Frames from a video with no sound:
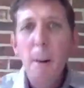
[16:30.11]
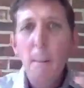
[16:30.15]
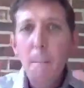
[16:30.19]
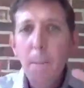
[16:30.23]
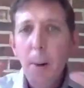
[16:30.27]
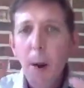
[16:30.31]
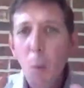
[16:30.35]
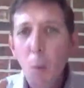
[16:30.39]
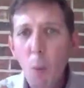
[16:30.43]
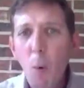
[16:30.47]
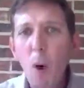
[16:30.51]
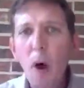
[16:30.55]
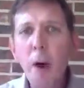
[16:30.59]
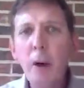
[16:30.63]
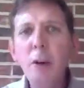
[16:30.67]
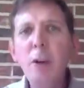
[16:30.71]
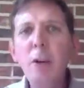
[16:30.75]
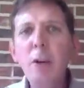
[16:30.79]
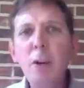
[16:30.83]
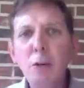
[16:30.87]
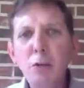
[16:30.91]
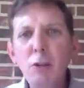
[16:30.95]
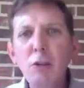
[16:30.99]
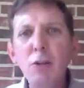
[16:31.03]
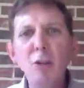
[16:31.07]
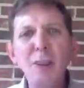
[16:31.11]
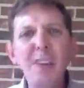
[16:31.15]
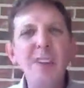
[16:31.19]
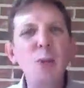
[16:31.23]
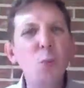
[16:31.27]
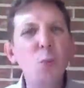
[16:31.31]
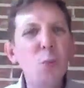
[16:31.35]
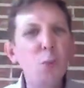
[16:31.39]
but what are you doing to